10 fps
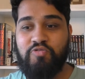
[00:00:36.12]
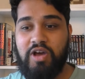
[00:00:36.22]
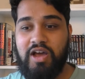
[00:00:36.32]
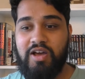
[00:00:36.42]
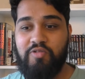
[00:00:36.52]

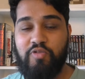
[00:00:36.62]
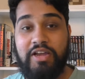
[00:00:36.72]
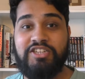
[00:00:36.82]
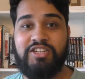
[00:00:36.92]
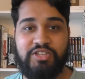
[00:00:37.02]

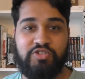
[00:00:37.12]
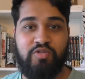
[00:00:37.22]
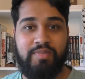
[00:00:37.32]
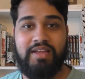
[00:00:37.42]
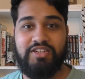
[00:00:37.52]
racial
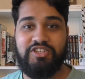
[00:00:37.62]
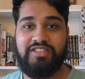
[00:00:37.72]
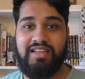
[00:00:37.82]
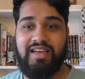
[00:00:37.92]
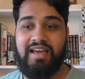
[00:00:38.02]
discrimination
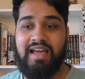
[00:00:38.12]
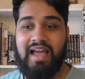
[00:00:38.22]
there.